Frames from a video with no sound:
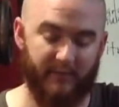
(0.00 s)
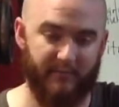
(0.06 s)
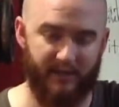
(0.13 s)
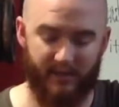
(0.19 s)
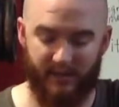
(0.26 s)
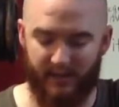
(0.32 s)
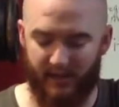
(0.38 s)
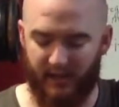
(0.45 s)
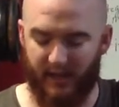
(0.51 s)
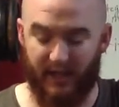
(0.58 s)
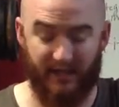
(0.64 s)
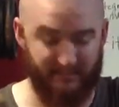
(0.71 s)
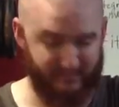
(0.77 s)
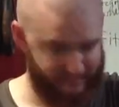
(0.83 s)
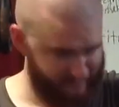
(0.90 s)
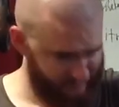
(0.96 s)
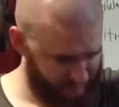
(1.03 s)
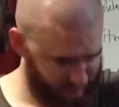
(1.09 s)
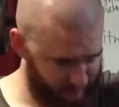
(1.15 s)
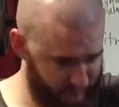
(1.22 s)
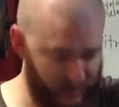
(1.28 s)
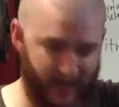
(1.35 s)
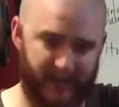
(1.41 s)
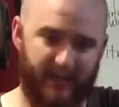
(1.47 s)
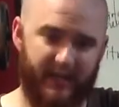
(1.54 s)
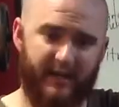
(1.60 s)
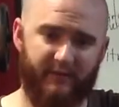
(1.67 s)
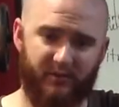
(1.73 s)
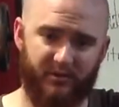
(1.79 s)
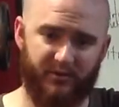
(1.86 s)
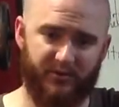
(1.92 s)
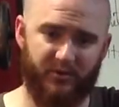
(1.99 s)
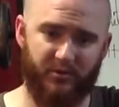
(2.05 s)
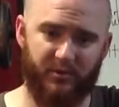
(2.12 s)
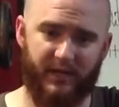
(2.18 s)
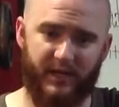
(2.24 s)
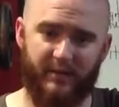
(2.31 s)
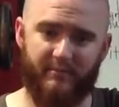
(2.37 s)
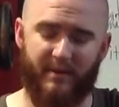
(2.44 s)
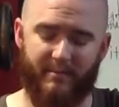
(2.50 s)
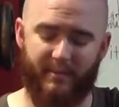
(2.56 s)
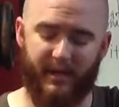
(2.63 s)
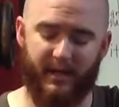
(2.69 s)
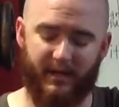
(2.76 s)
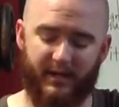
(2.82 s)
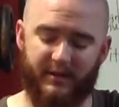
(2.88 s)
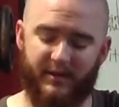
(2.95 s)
But I could have a little toolkit in my pocket.